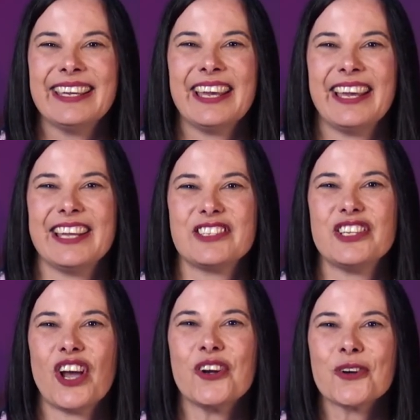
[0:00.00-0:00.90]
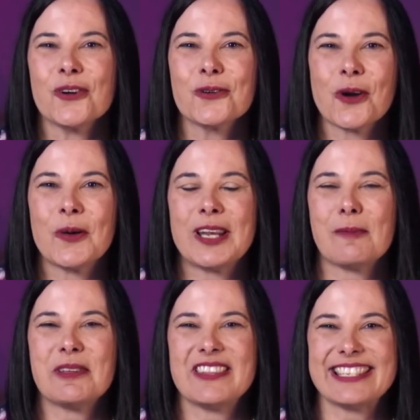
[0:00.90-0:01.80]
Uh, as a young girl growing
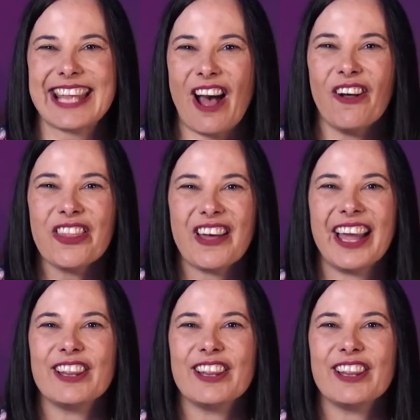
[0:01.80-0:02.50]
up in the South, I